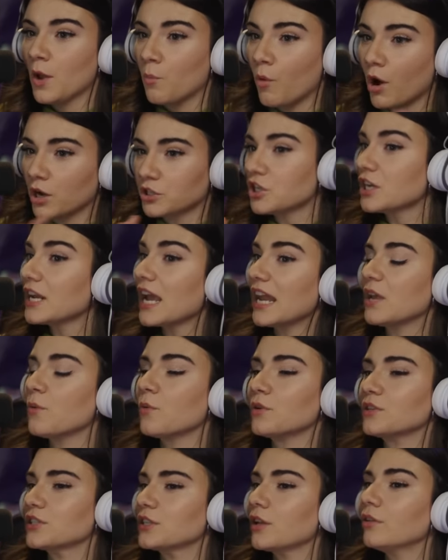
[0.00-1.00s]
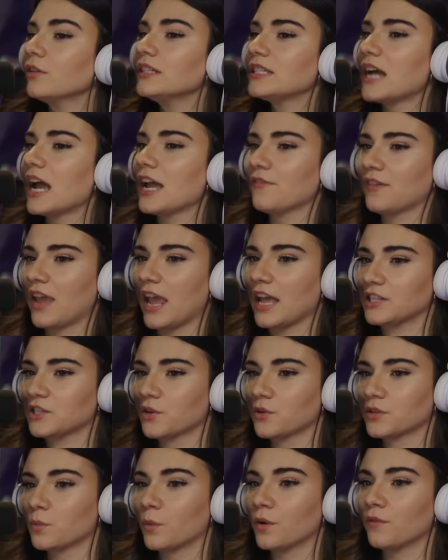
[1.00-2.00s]
Watching anyone slowly die of
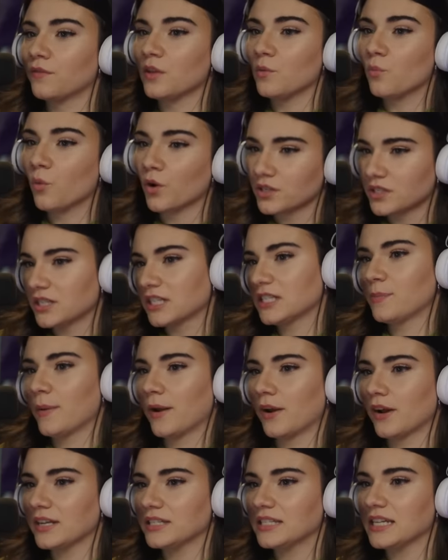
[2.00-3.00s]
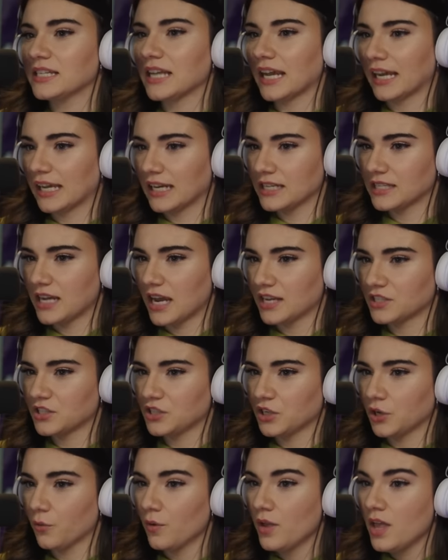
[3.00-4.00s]
cancer is one of the worst experiences I can attest
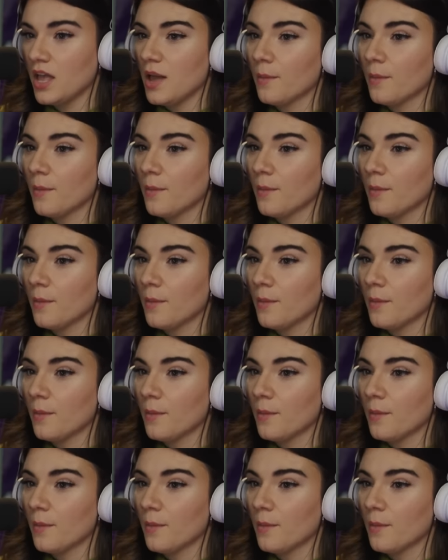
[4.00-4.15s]
to.